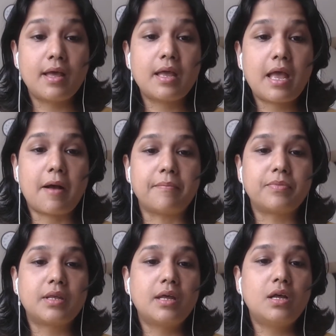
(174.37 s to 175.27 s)
Yeah.
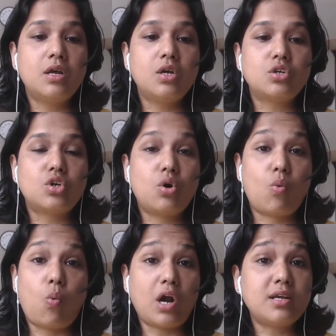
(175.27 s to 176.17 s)
So,
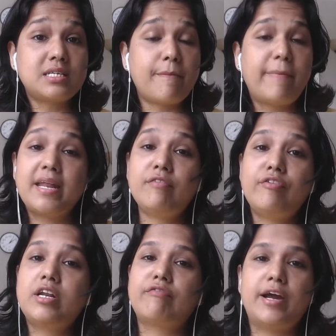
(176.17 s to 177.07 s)
what is the benefit
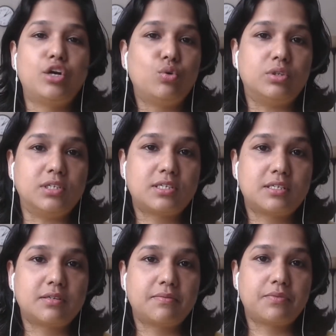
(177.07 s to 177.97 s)
if I do this?
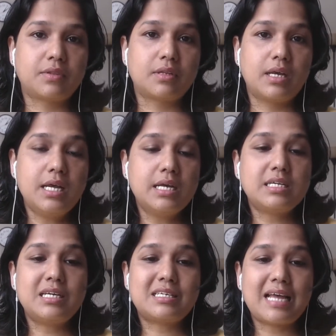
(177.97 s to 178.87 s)

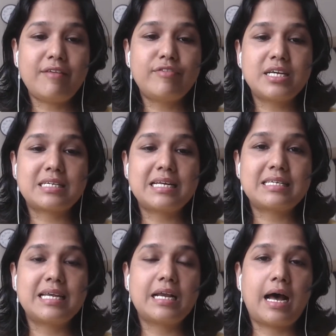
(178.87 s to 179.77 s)
See,
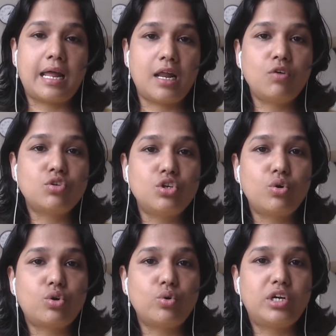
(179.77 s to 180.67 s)
self-distancing allows you to